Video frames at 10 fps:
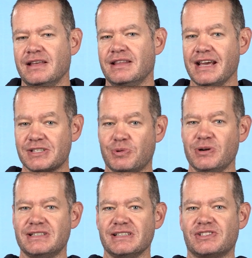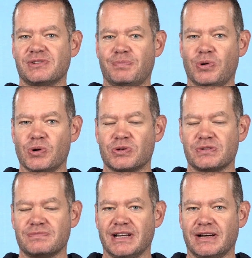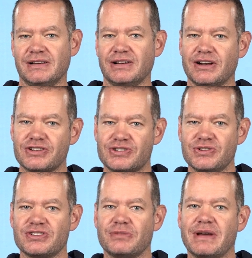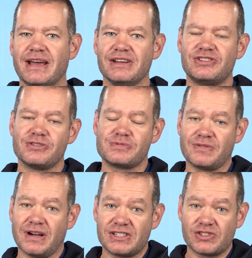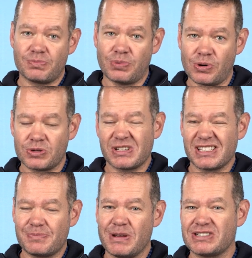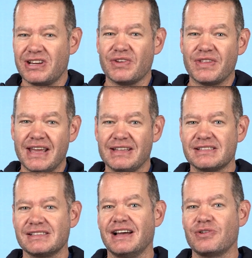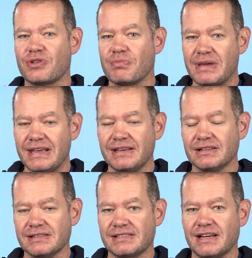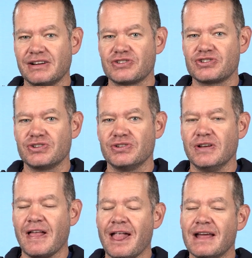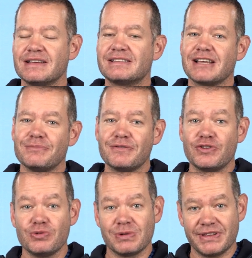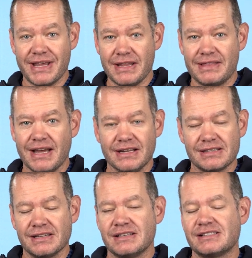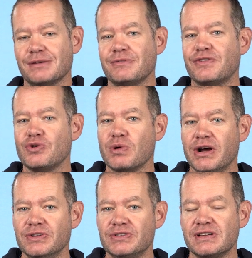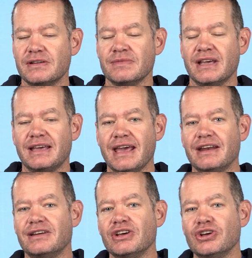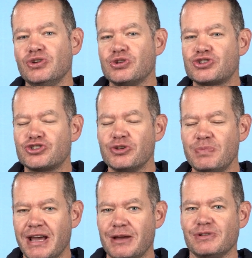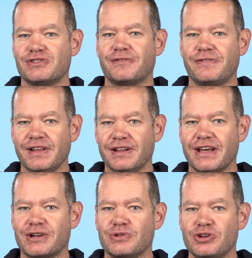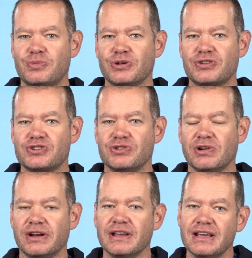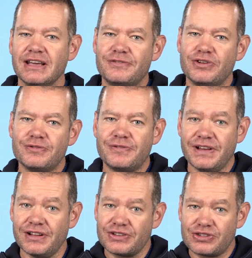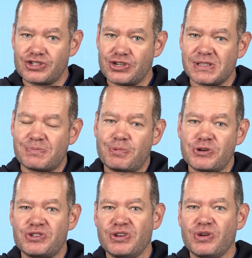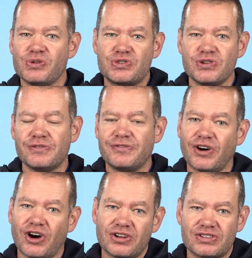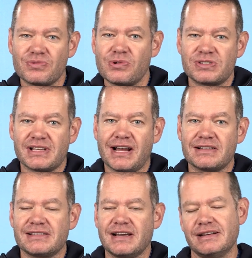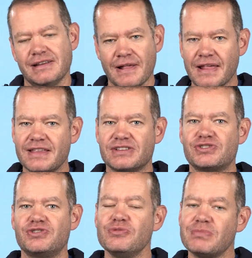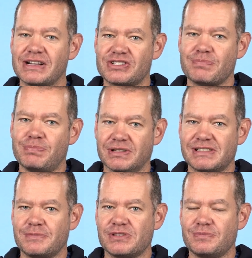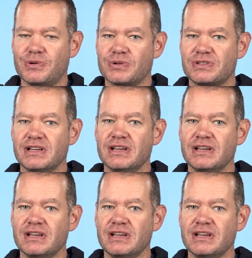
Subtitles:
The next point is support. Now, a lot of shoes are made to provide support, especially on the inside or the medial side of the shoe. Some of you will need that, some of you won't. Again, you should be able to feel that when you put the shoe on. If you feel that the shoe is pushing you too far towards the outside, there's too much built-up support.